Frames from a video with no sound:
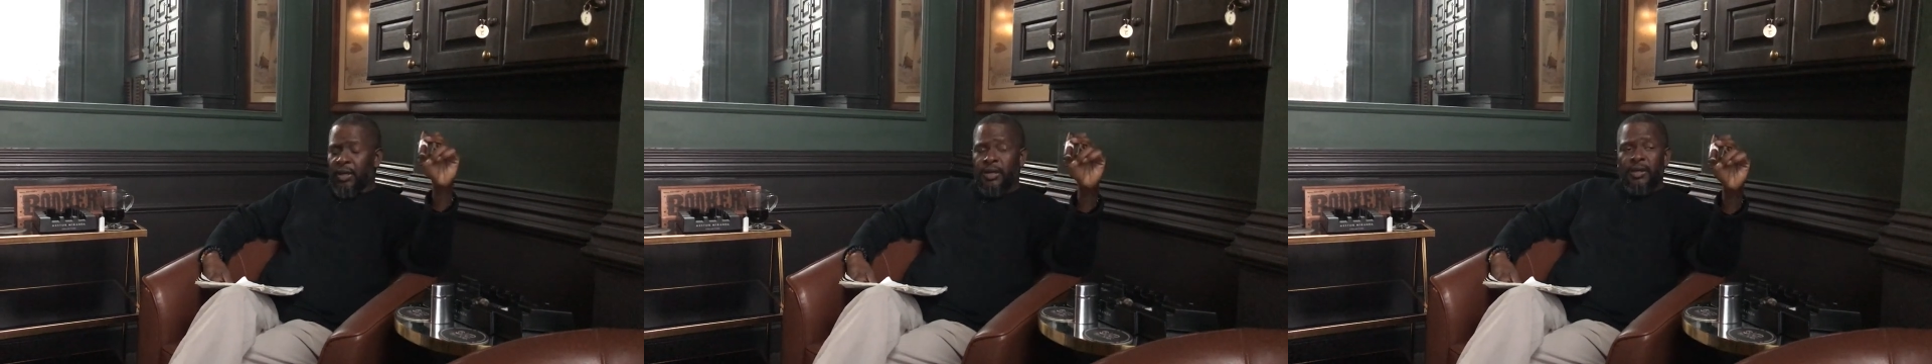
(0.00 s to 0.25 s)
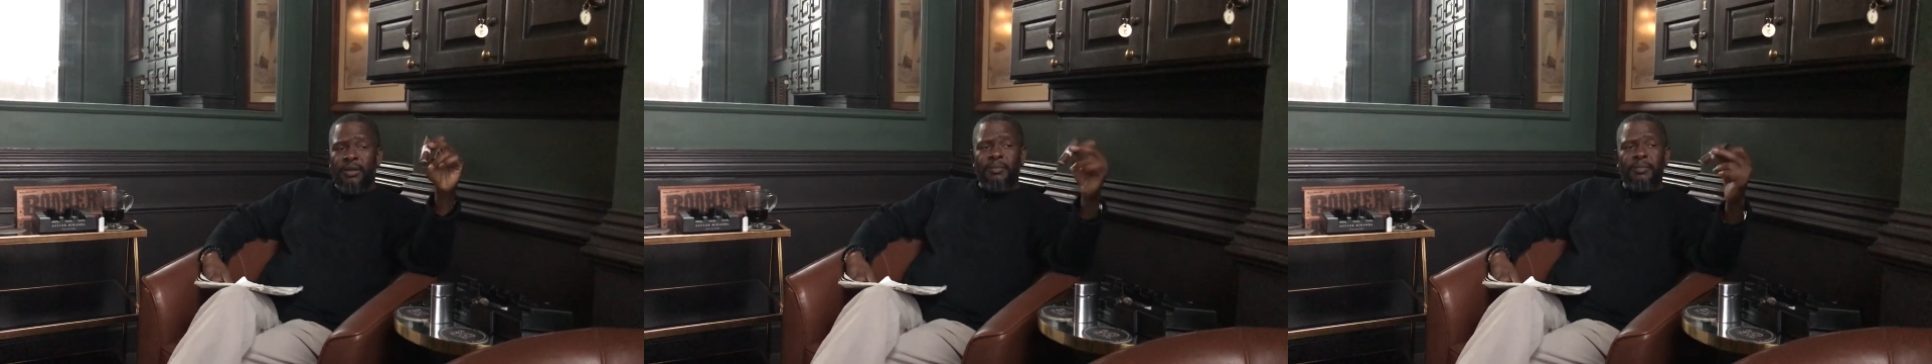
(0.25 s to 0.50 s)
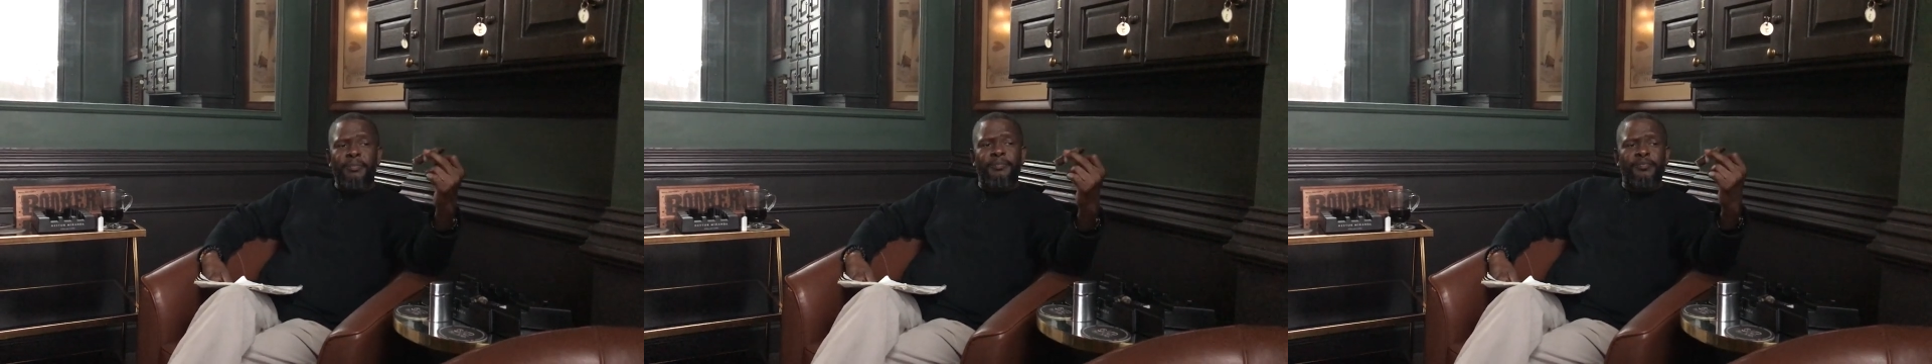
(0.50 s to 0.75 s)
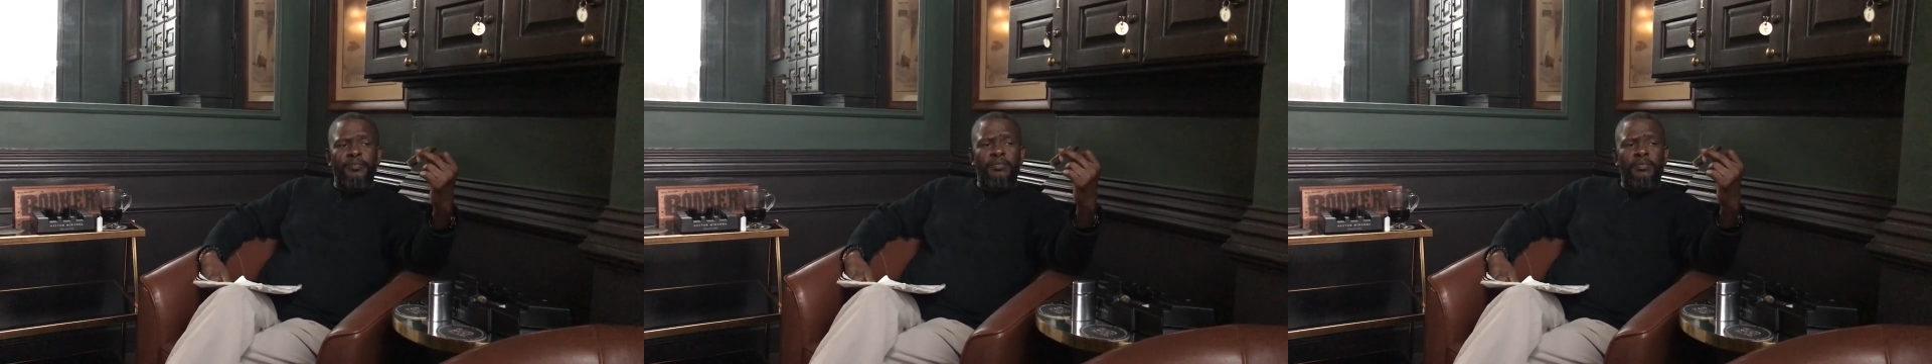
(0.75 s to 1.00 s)
Um,
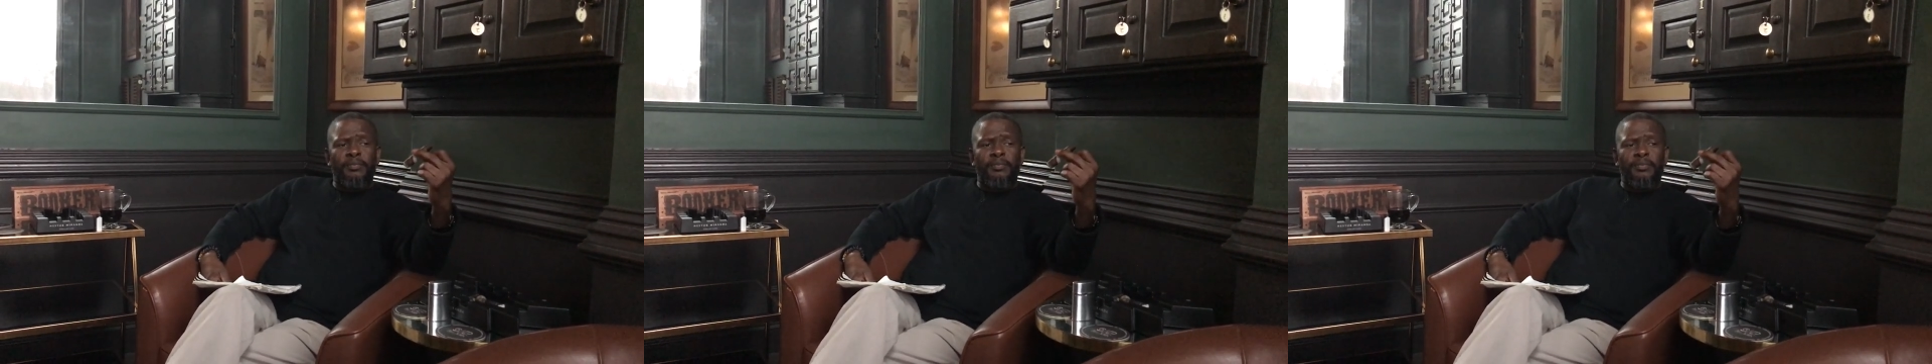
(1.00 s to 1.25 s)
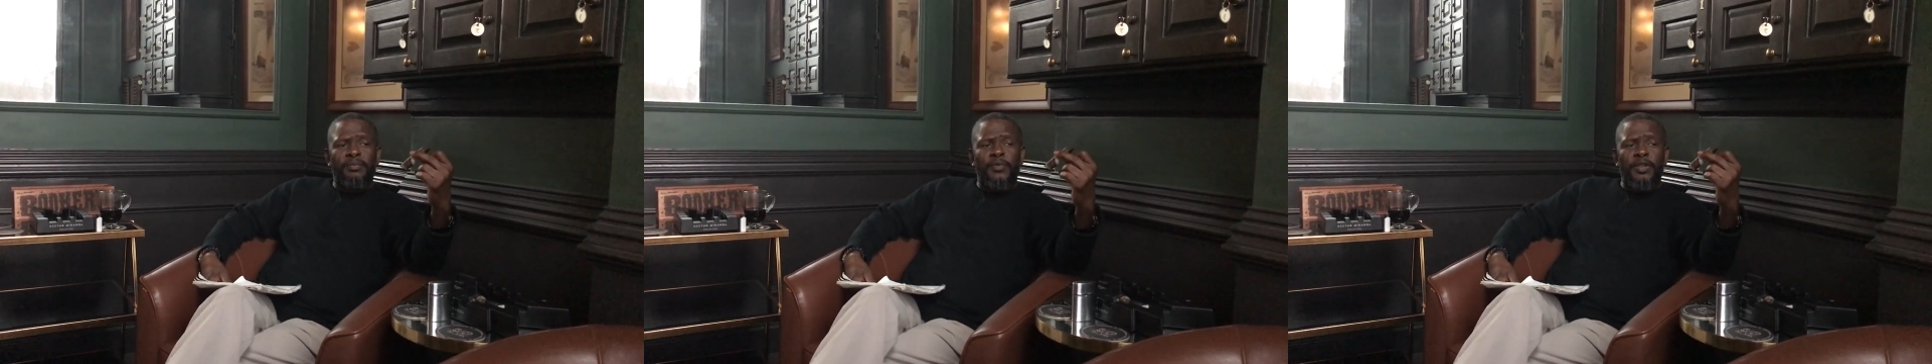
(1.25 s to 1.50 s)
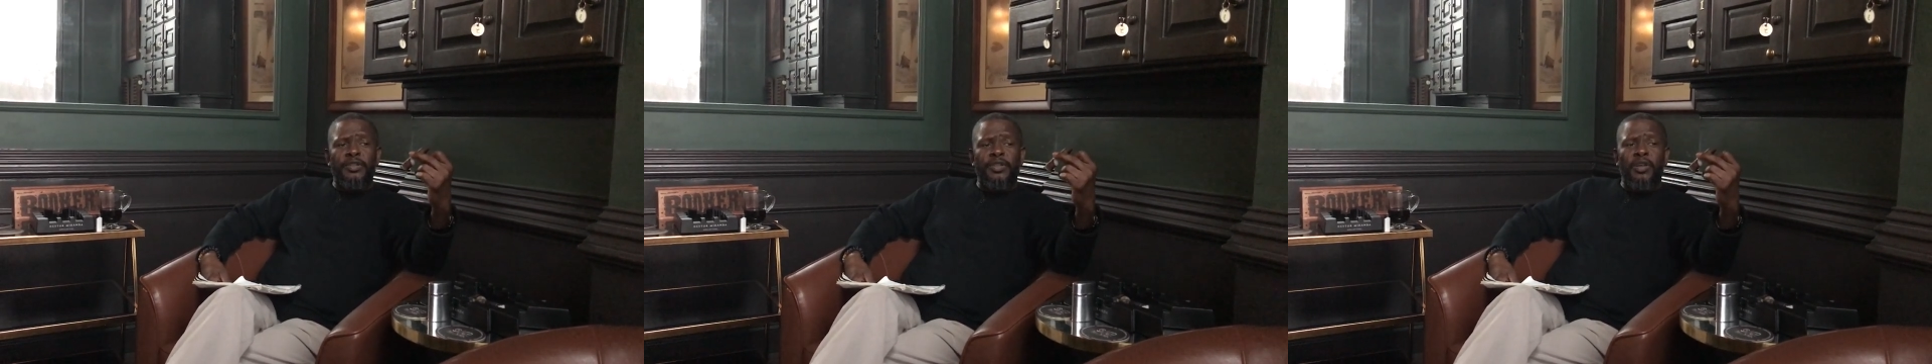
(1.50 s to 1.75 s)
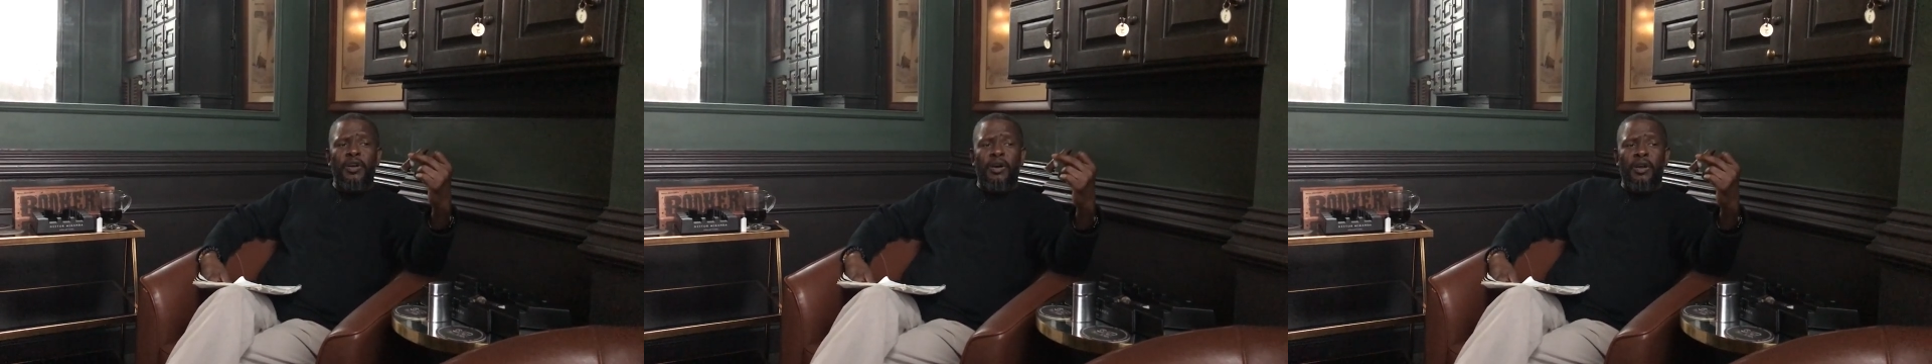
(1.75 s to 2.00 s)
the
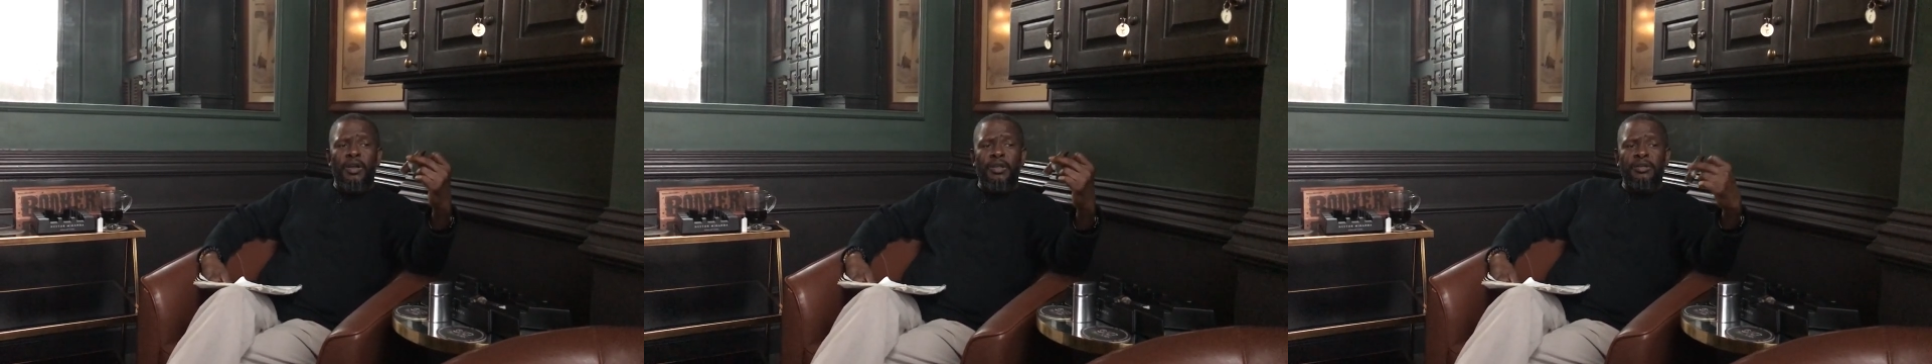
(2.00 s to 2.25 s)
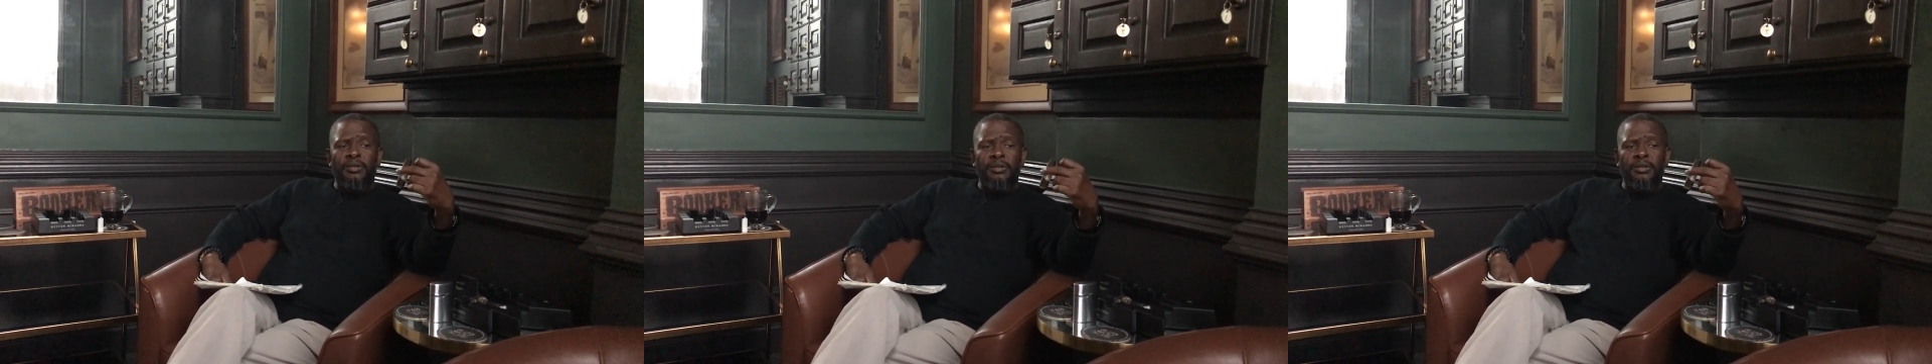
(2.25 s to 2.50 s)
cigar